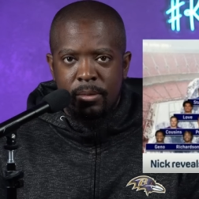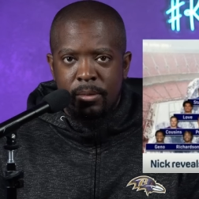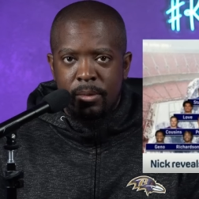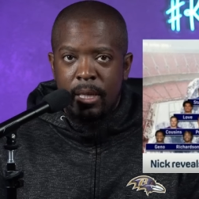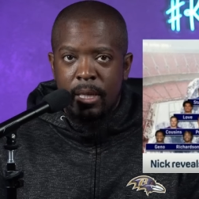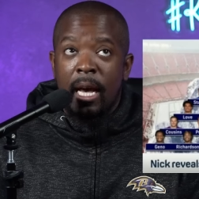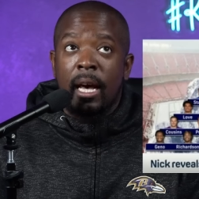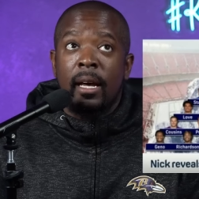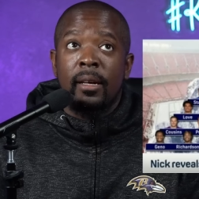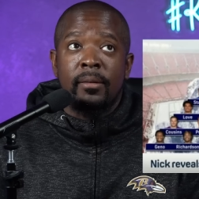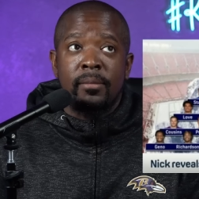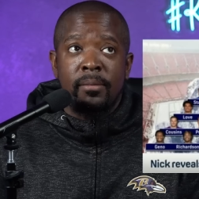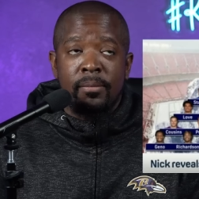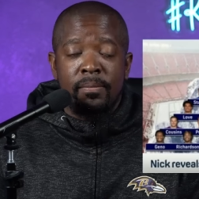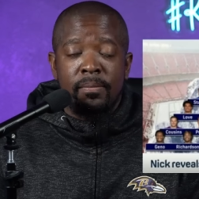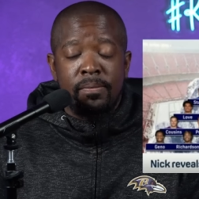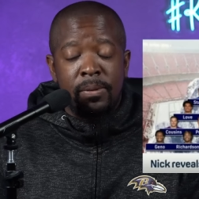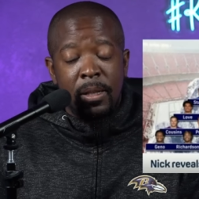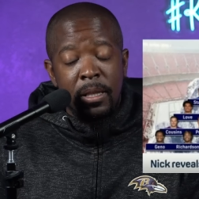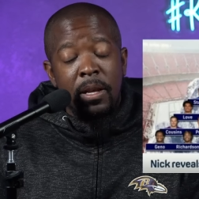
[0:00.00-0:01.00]
got
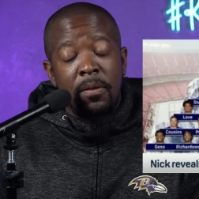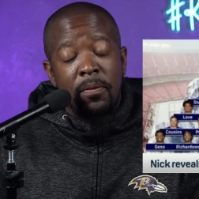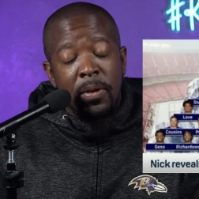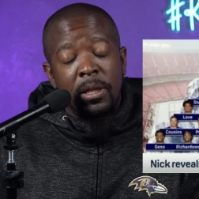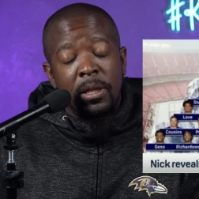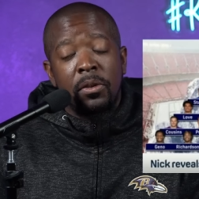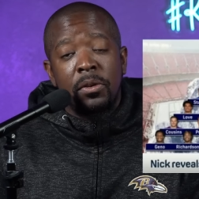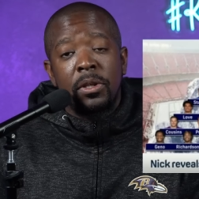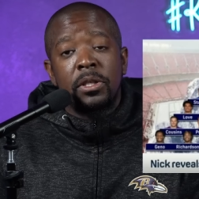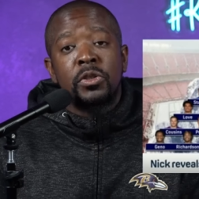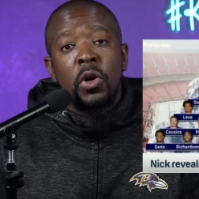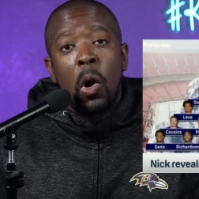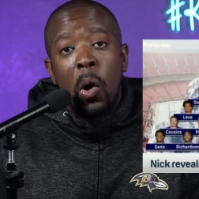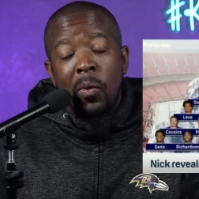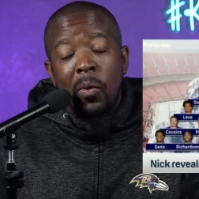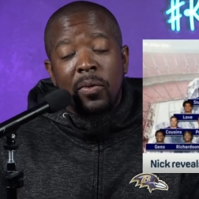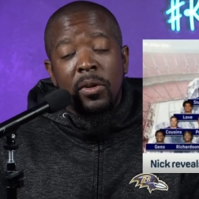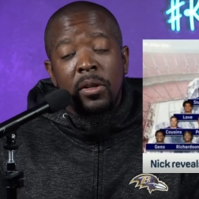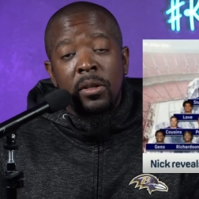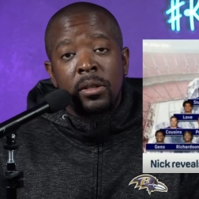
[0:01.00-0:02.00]
plenty victories
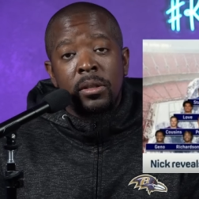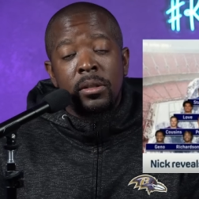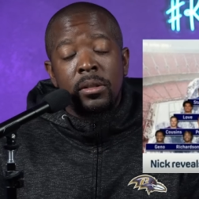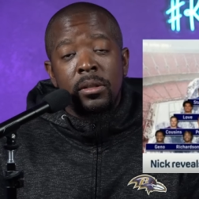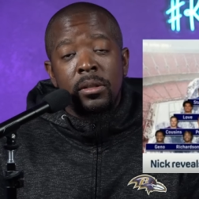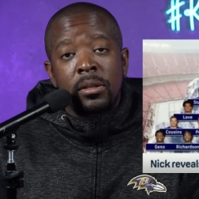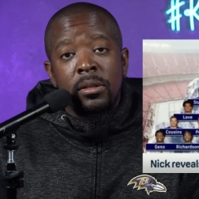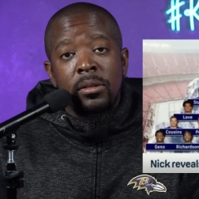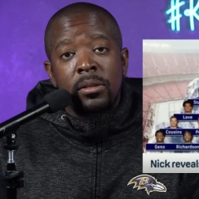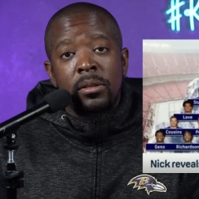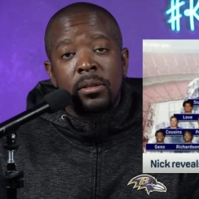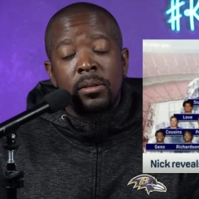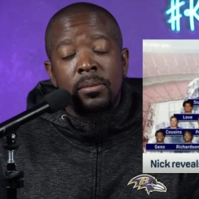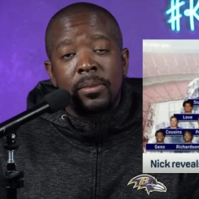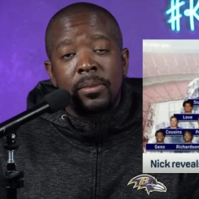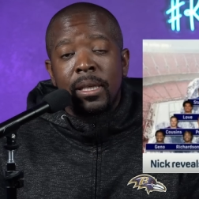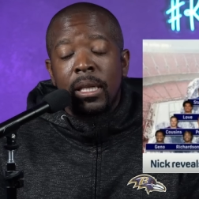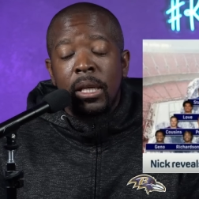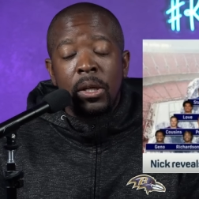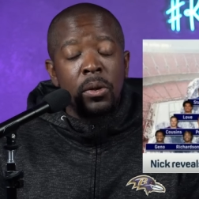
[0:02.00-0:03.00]
over,
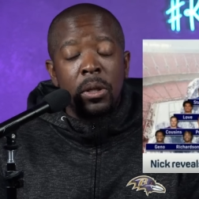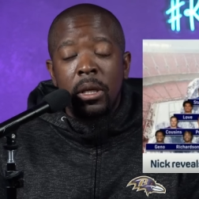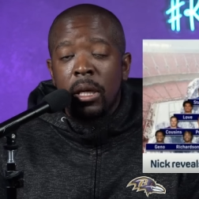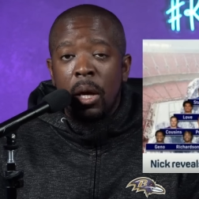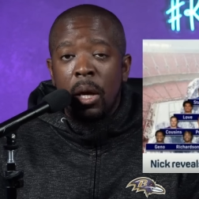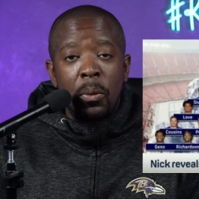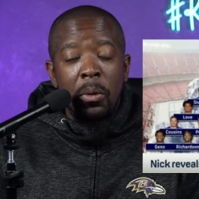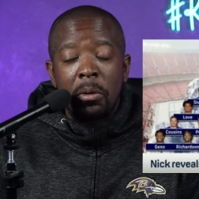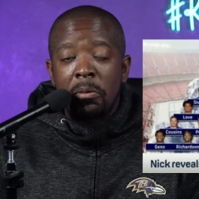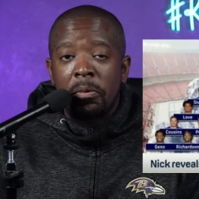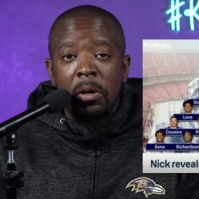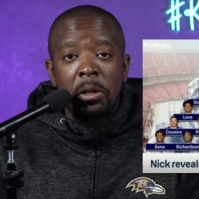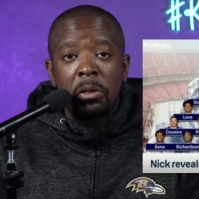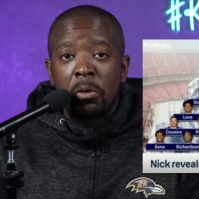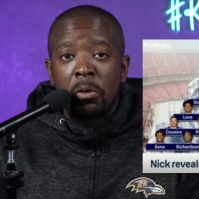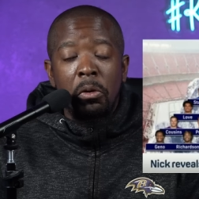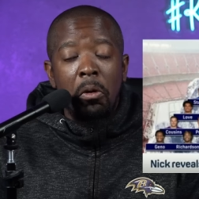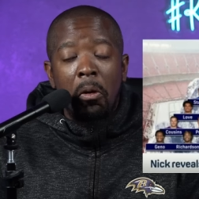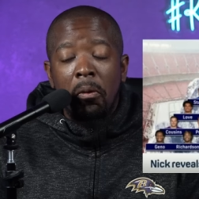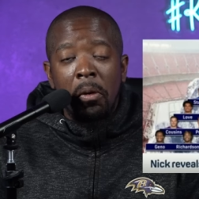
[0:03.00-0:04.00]
but he only got one
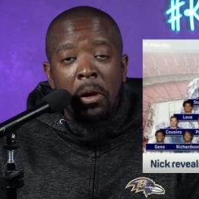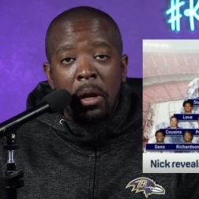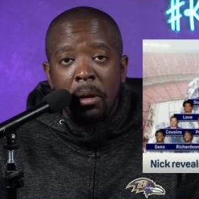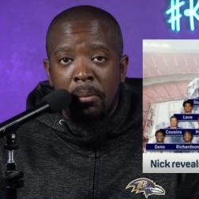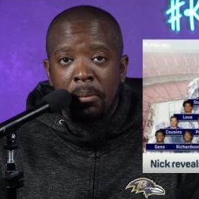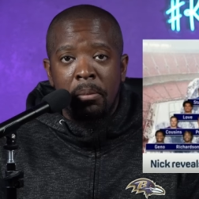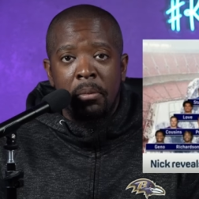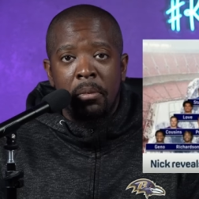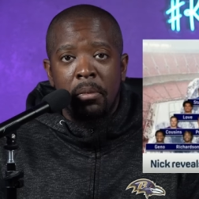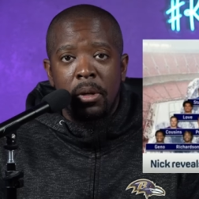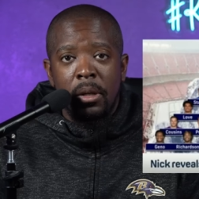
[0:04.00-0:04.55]
victory over him.